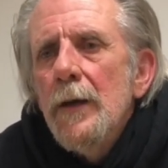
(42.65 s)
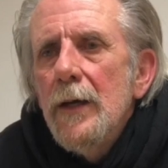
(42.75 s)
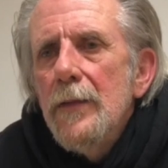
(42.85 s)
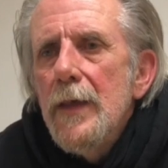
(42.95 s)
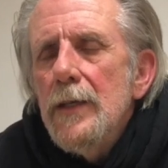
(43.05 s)

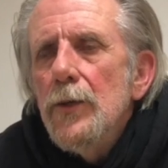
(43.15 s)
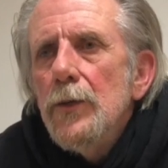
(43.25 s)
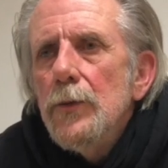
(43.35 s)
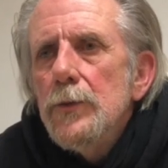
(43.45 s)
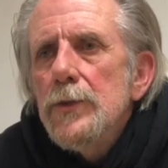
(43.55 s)
and they
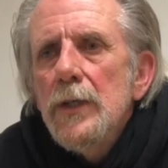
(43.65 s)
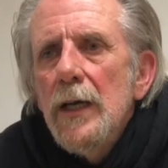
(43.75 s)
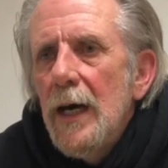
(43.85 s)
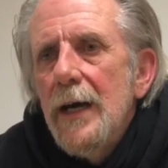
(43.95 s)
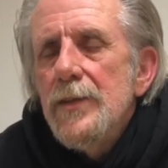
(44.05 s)
use
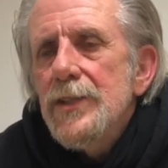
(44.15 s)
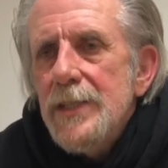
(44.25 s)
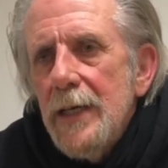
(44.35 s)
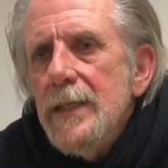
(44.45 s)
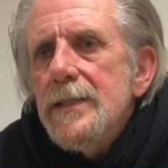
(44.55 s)
either
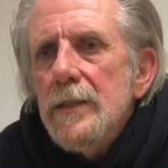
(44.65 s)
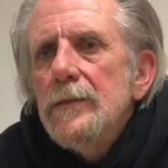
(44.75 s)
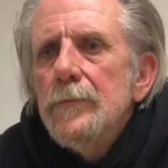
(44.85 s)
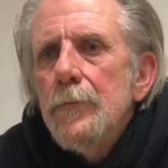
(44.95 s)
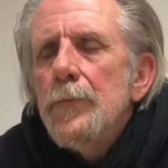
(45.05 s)
sight
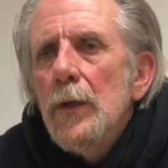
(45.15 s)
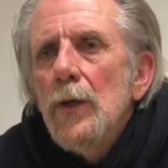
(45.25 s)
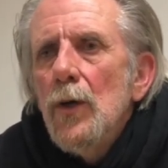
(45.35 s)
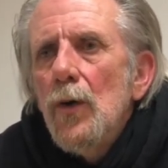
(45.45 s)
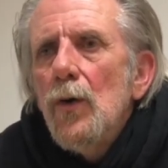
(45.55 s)

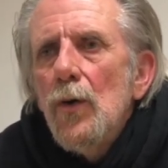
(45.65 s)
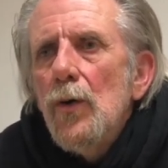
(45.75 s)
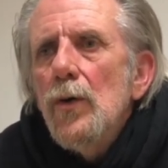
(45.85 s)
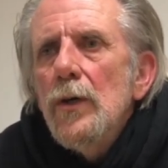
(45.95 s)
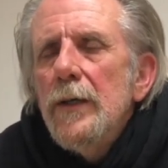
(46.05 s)

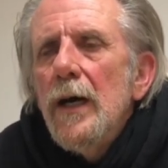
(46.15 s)
or